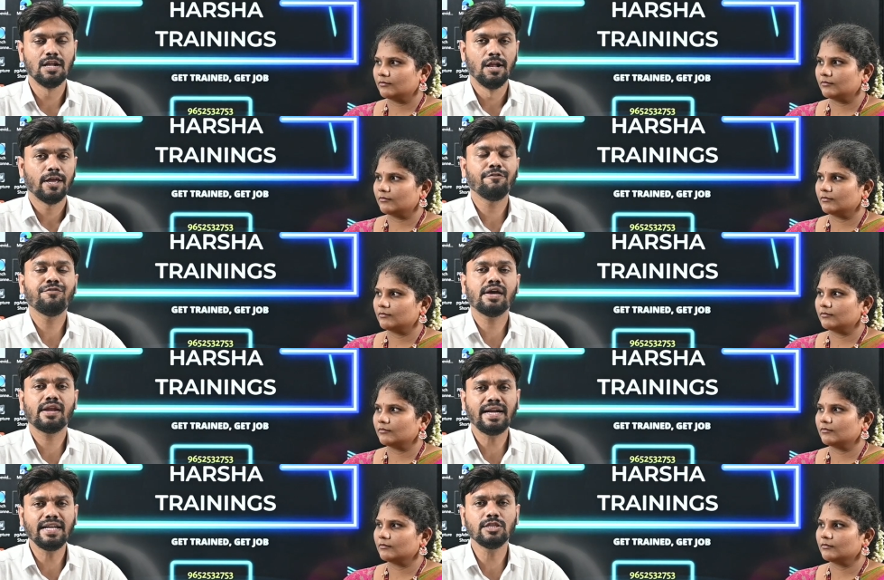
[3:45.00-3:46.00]
Speaker 1: if we are
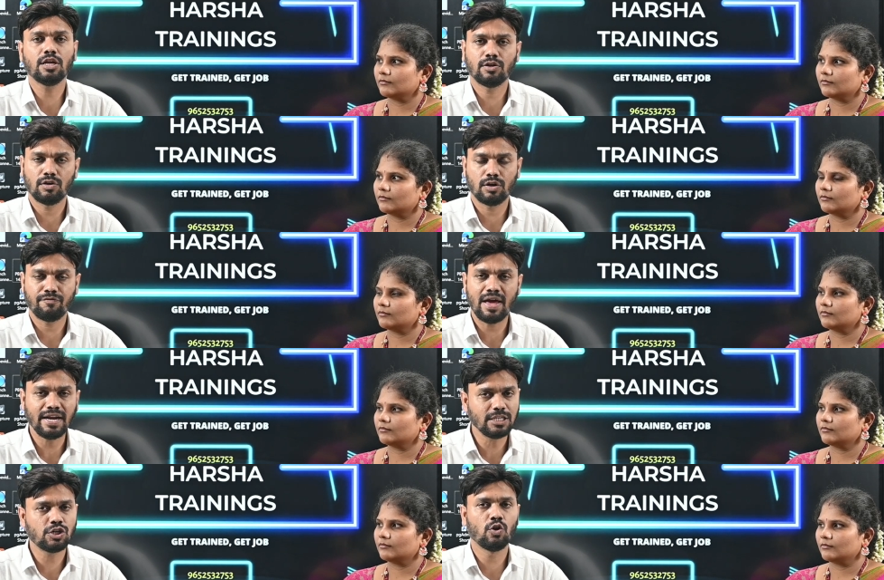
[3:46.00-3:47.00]
writing the
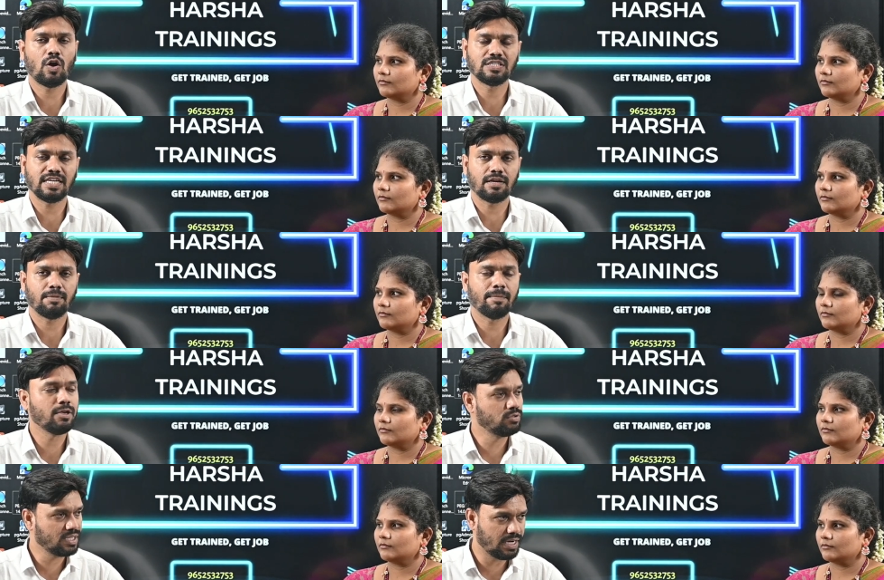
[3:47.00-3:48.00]
validation logic by
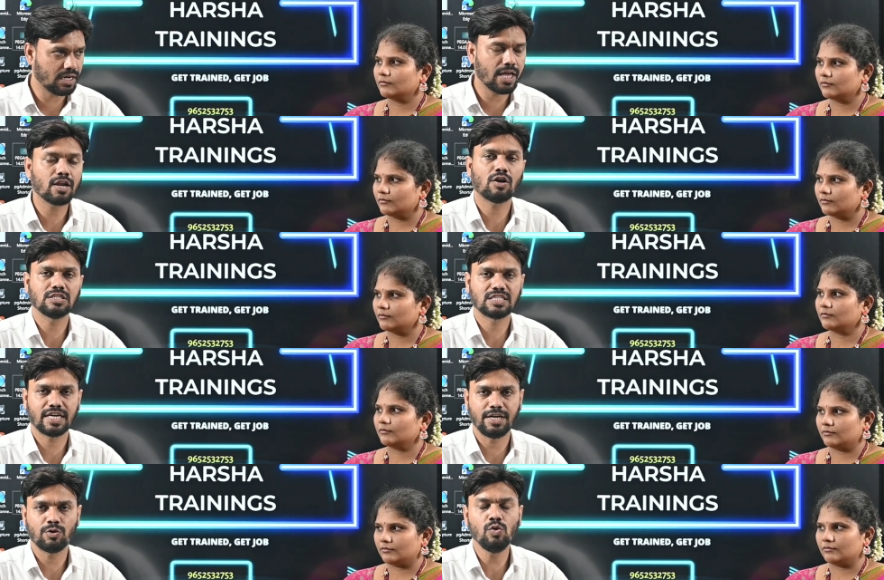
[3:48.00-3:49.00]
using declare constraint
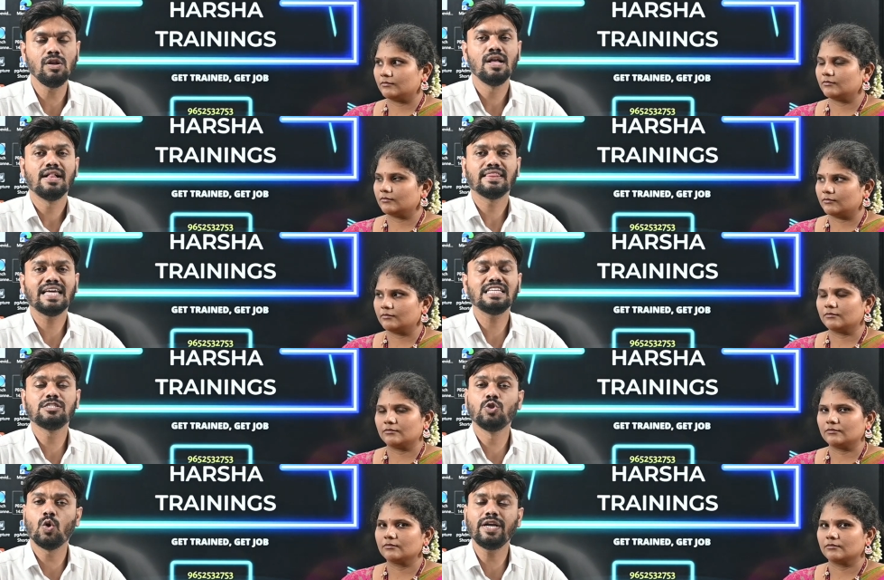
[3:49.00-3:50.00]
rule there is
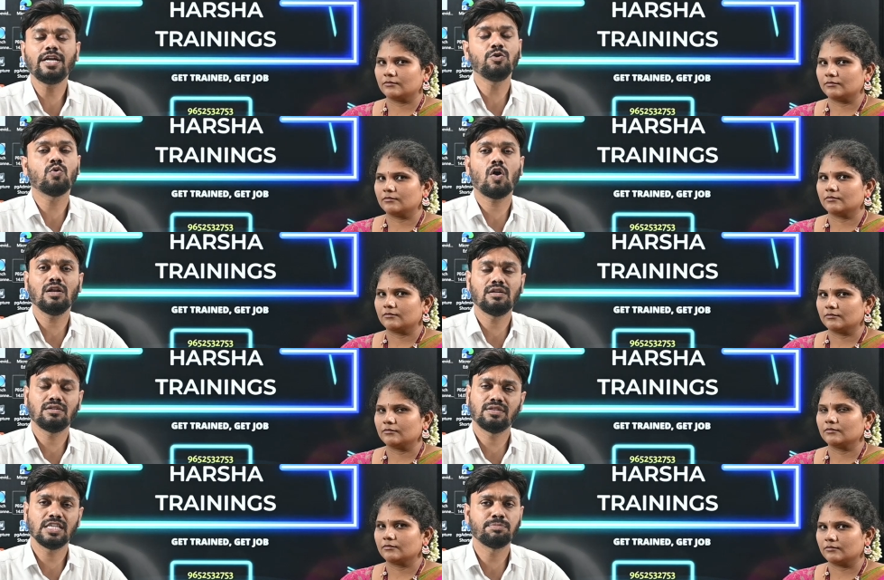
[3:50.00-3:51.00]
no need to call
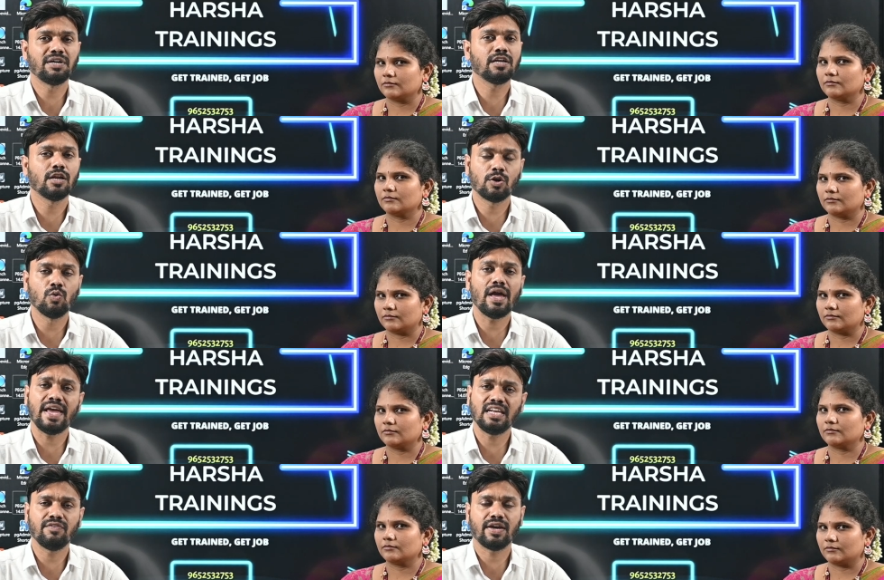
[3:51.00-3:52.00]
this particular rule
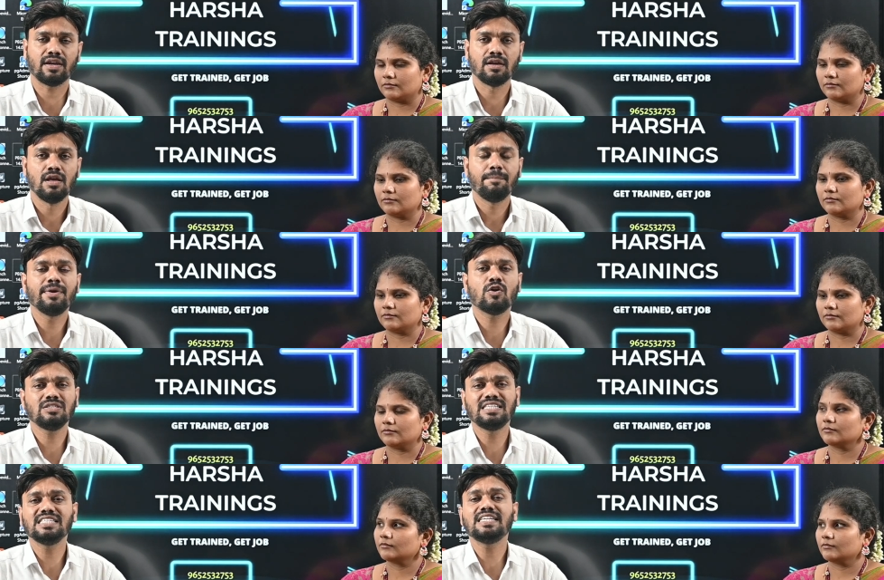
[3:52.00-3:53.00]
anywhere because it
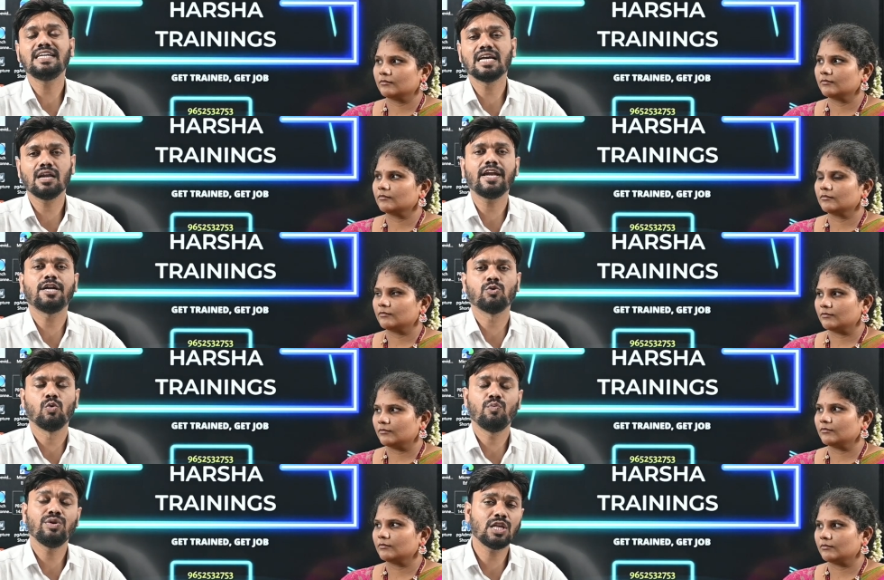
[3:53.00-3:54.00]
is a declarative rule.
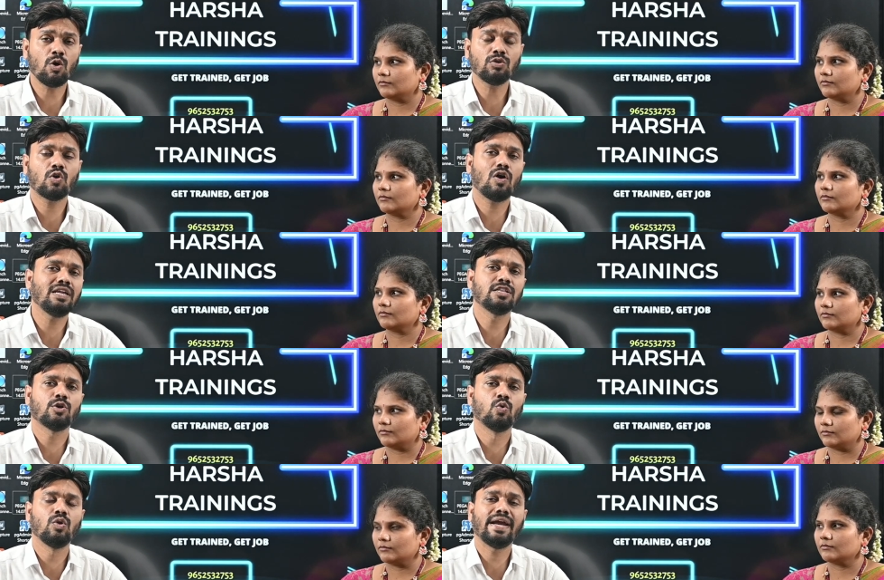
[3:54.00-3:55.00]
Without calling the
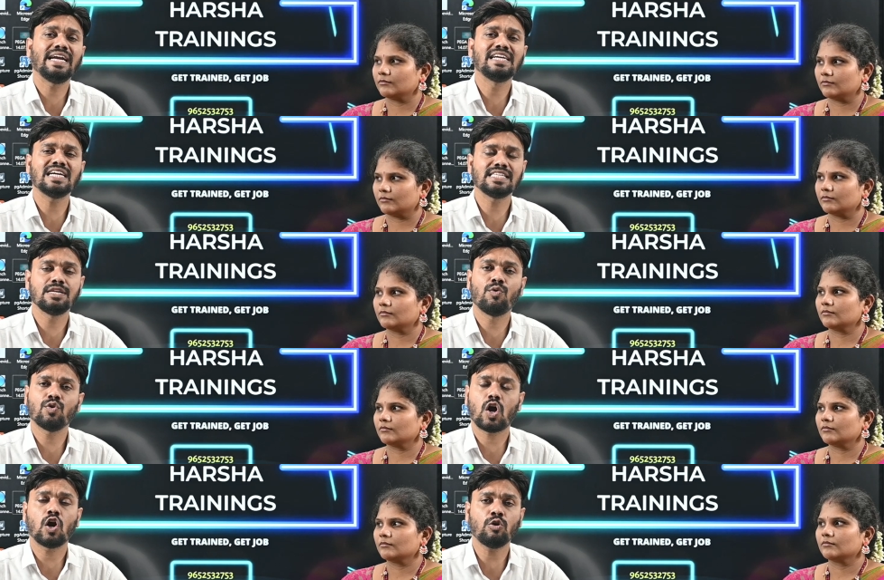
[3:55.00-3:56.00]
rule, it gets invoked
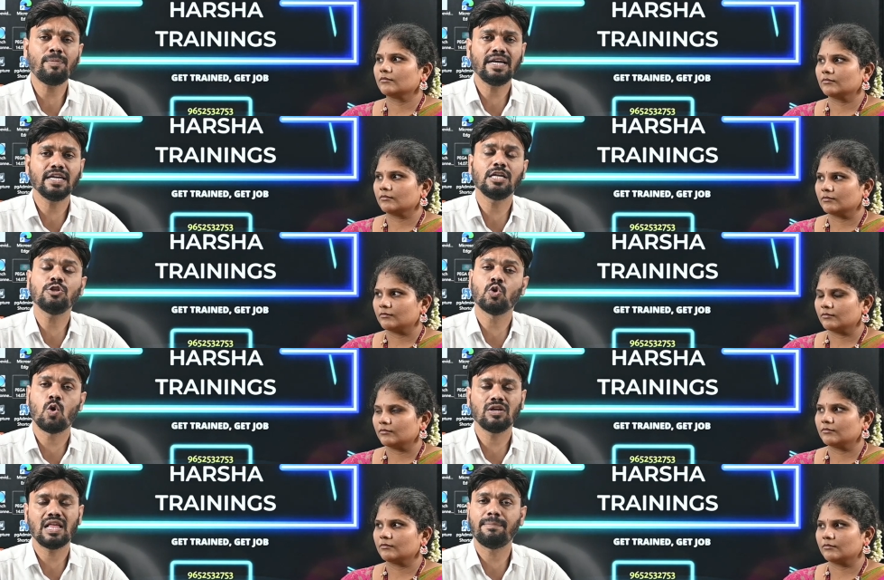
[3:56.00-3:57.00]
automatically throughout the
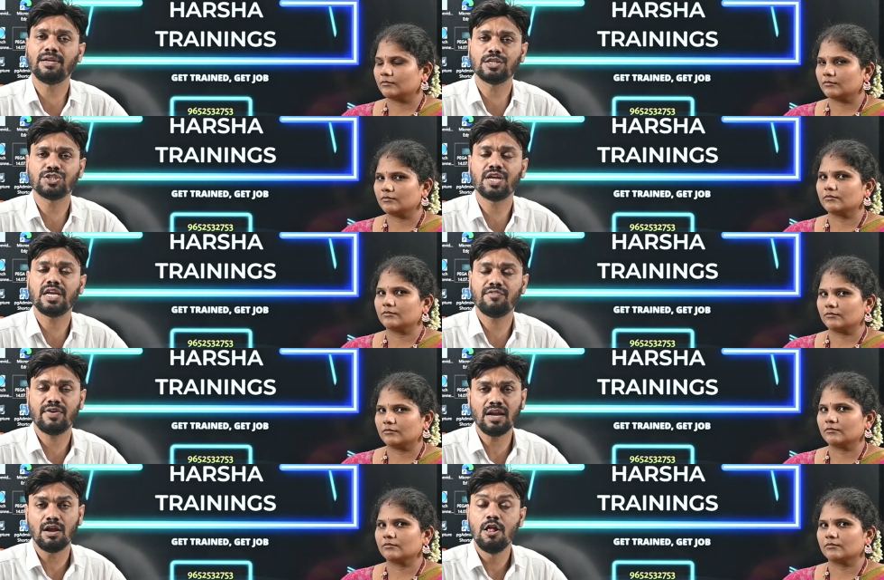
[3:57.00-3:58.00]
application
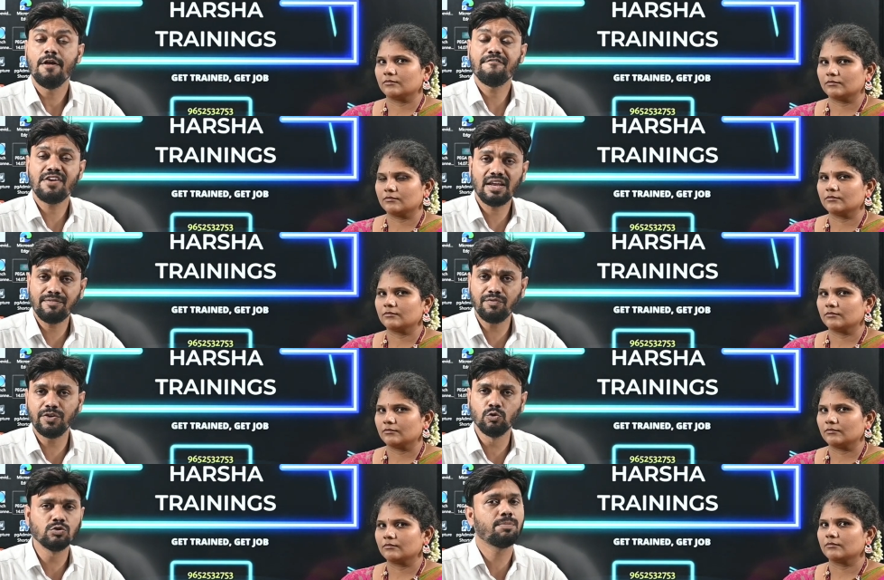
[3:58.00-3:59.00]
anywhere, wherever we
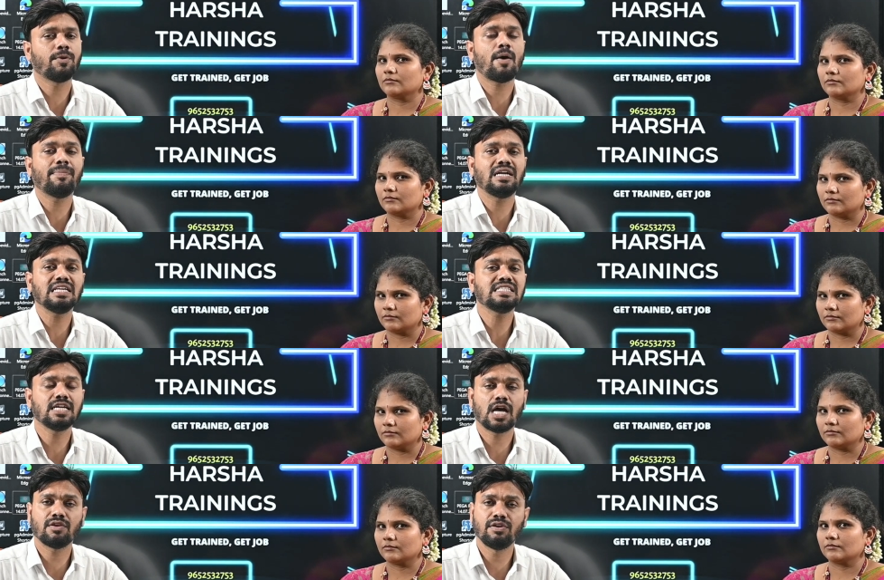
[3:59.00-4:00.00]
use the properties that
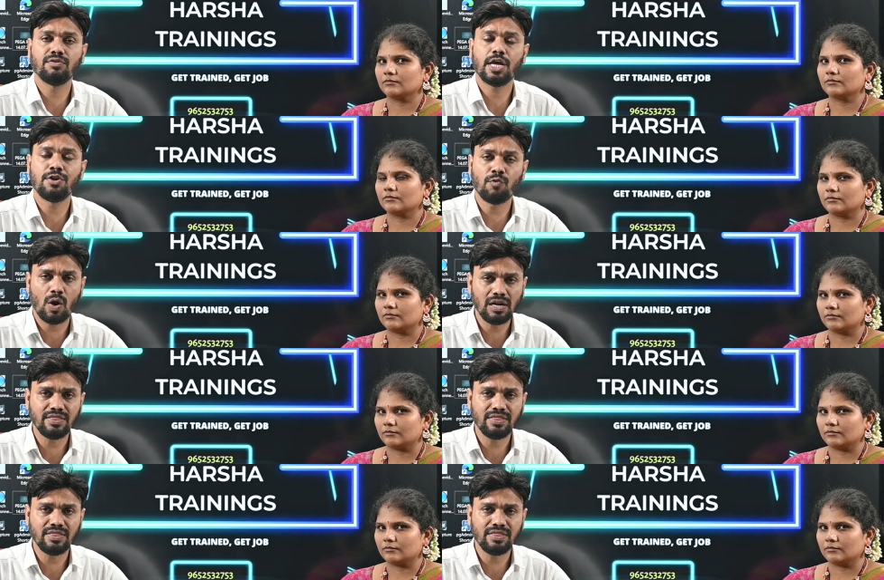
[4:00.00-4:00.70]
are involved in